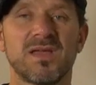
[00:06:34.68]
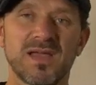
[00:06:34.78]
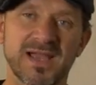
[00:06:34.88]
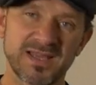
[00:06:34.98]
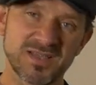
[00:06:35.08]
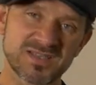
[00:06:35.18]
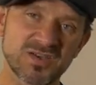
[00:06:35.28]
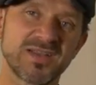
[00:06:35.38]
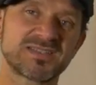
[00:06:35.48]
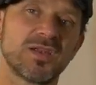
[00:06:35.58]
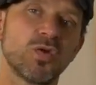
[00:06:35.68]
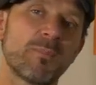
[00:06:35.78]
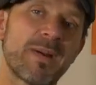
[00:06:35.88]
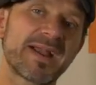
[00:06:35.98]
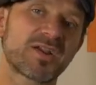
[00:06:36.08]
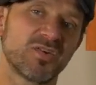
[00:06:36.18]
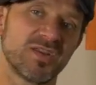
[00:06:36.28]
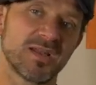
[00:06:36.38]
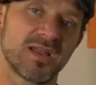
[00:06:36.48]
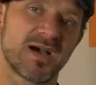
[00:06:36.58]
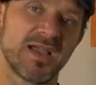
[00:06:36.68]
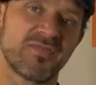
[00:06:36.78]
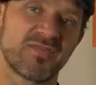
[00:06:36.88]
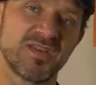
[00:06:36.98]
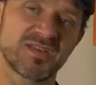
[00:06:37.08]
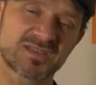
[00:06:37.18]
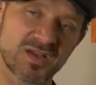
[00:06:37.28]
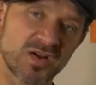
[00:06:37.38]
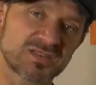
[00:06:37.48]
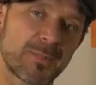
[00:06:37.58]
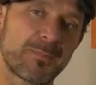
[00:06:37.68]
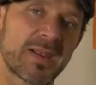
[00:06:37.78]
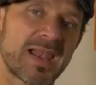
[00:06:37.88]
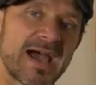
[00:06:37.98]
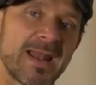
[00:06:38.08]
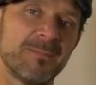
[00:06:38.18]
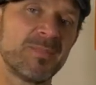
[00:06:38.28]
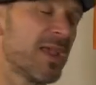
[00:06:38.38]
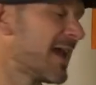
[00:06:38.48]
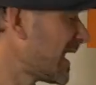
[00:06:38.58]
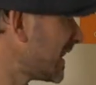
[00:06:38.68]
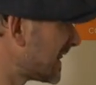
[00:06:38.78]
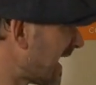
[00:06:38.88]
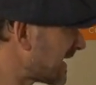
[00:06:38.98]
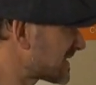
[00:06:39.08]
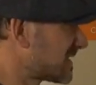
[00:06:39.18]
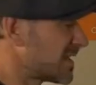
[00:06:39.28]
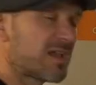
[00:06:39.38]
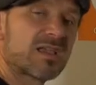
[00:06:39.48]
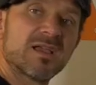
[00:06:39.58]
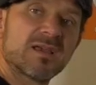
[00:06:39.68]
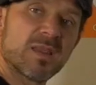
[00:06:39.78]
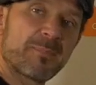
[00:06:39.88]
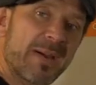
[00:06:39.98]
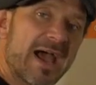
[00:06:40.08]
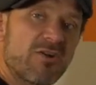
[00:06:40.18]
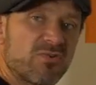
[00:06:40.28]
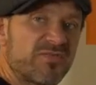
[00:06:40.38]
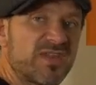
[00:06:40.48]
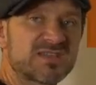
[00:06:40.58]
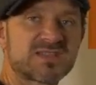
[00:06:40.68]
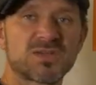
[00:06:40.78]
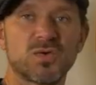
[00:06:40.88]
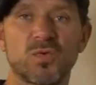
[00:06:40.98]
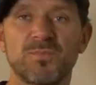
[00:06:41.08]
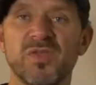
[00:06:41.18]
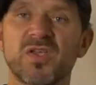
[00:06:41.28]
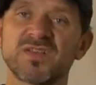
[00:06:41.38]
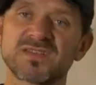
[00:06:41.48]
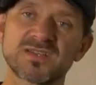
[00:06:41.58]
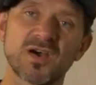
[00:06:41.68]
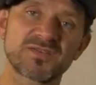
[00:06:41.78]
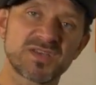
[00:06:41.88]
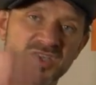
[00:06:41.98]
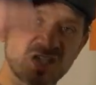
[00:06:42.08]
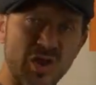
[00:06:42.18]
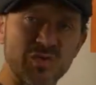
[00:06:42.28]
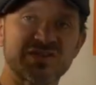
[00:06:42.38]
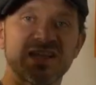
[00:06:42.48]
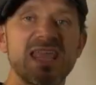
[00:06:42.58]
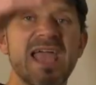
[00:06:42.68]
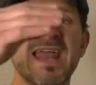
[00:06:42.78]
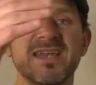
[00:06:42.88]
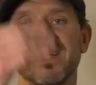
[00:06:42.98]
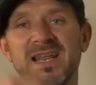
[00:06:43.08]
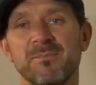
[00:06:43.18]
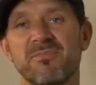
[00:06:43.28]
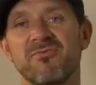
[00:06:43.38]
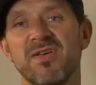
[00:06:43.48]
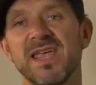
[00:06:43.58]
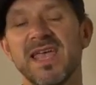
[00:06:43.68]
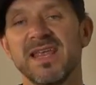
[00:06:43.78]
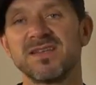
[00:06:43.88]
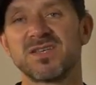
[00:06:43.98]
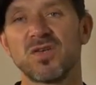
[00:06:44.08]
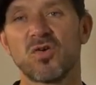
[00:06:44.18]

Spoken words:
and you're starting to look back on your life and you start to plan. And that's the power of this tool. You can start to go to the end and then bring it into your